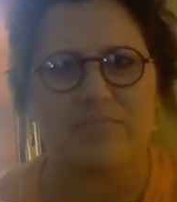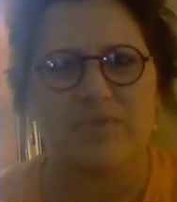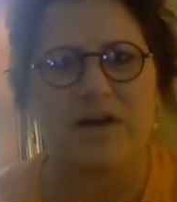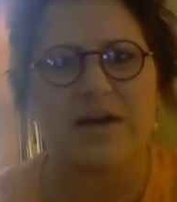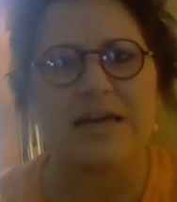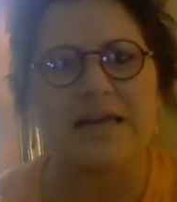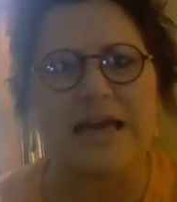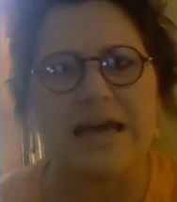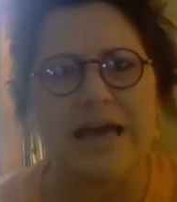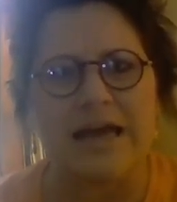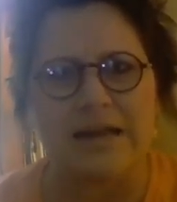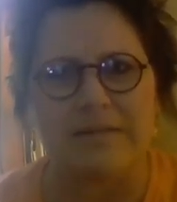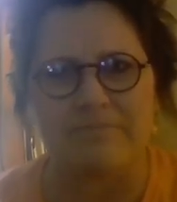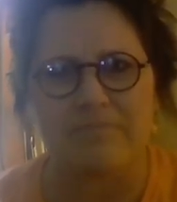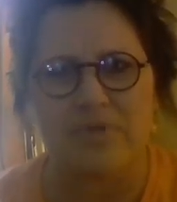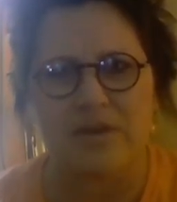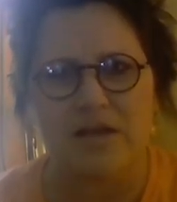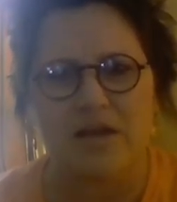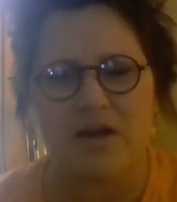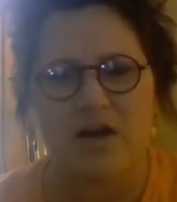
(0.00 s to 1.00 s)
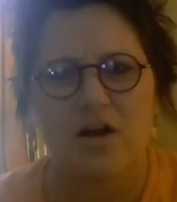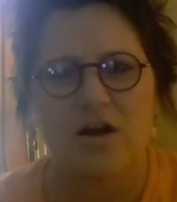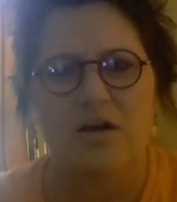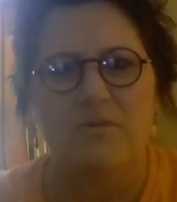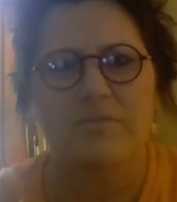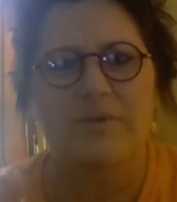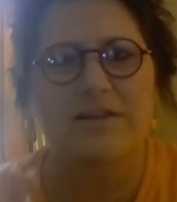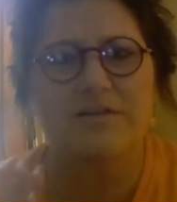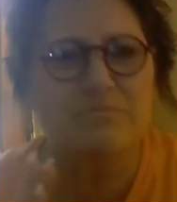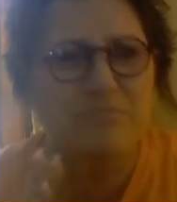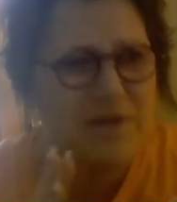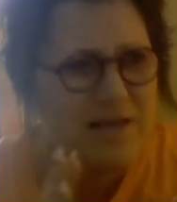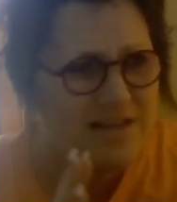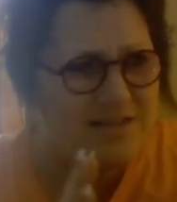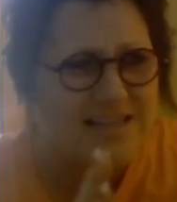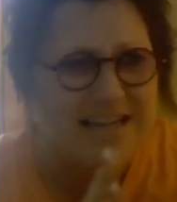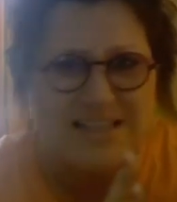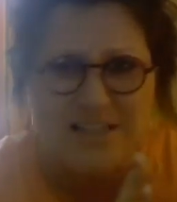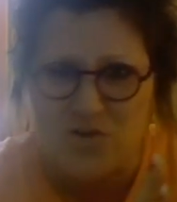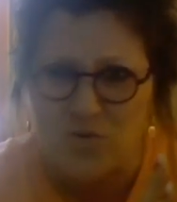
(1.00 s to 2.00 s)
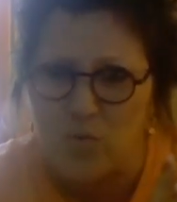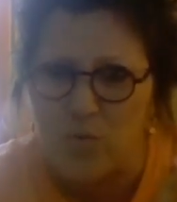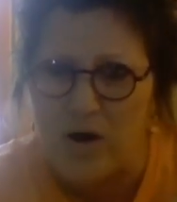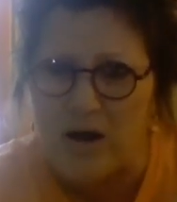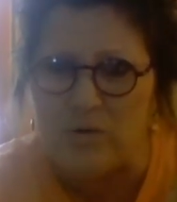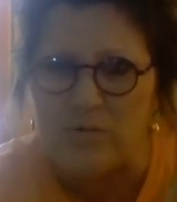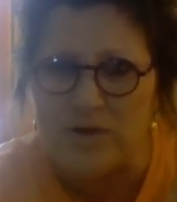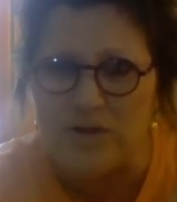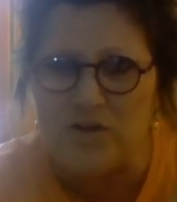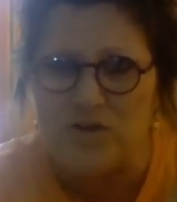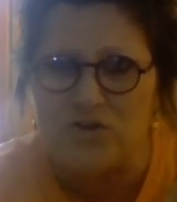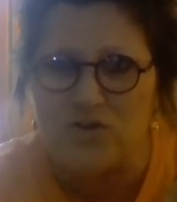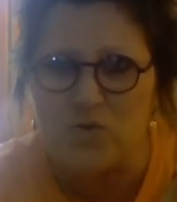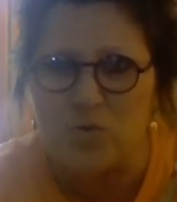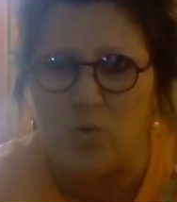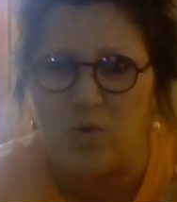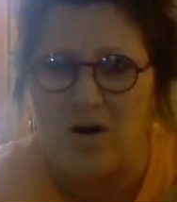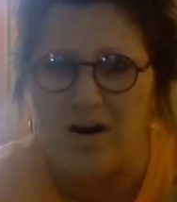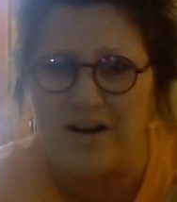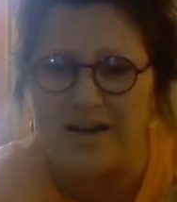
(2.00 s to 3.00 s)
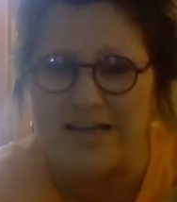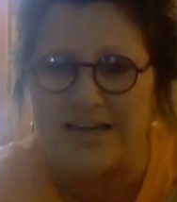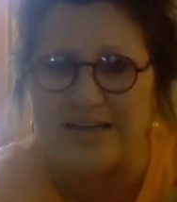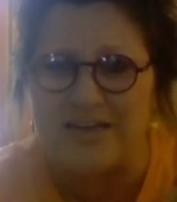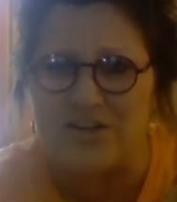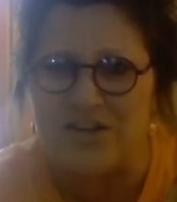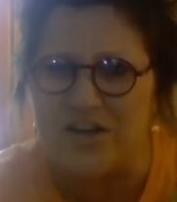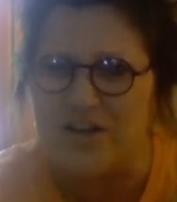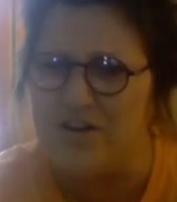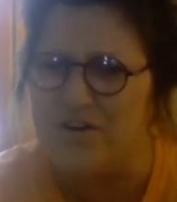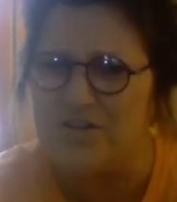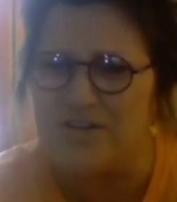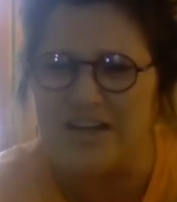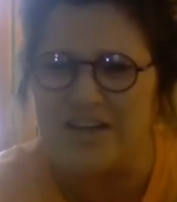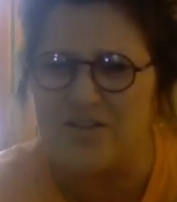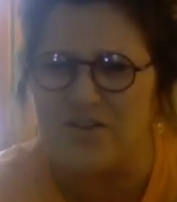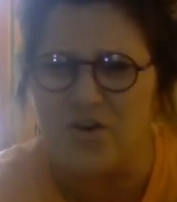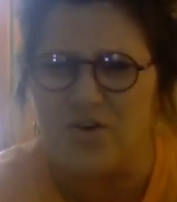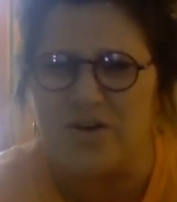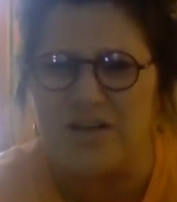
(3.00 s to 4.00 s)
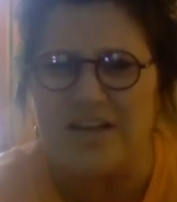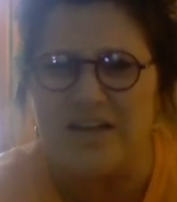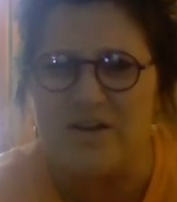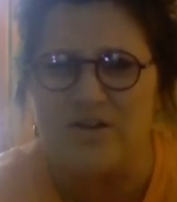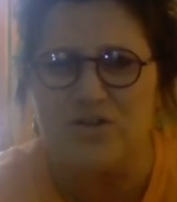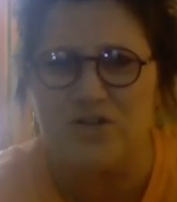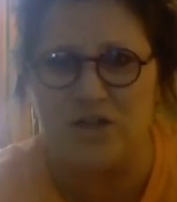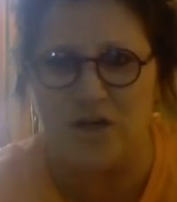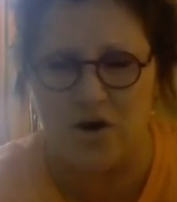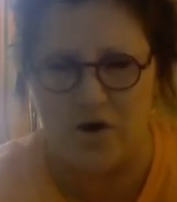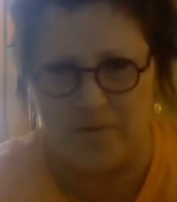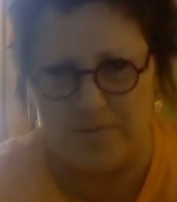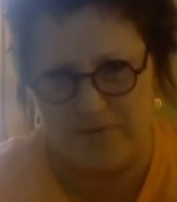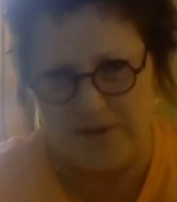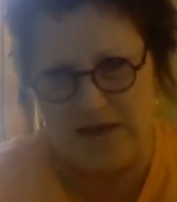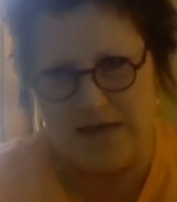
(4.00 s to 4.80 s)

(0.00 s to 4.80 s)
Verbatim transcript: Again, because that's the way we used to walk in years, like 30 years ago.